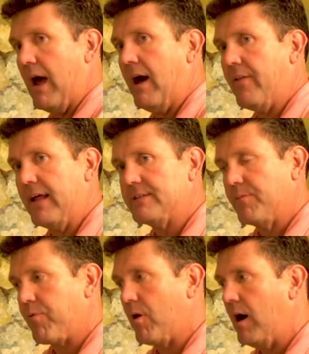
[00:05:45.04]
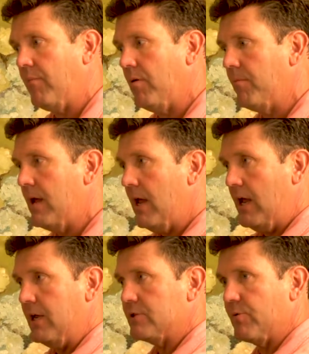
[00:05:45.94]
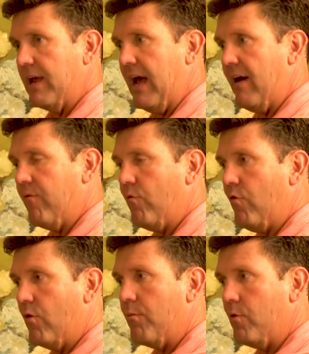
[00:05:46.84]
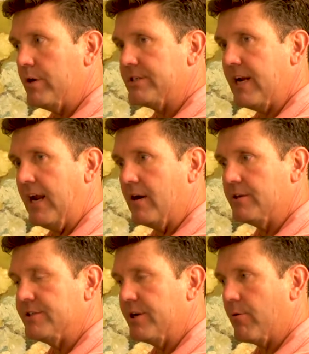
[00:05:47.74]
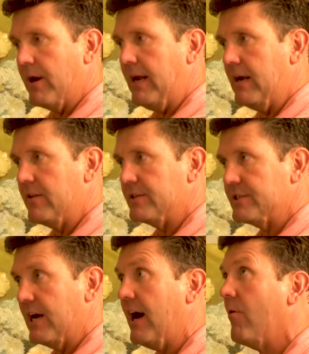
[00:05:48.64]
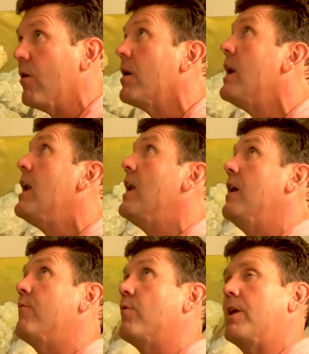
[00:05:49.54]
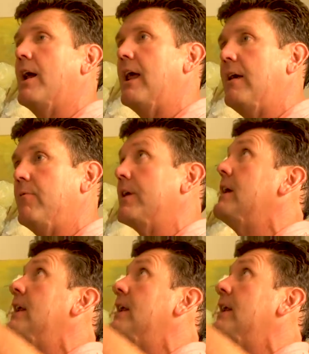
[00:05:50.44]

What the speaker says: How that's a problem is we have warm, moist air generated in the shower. If we're not able to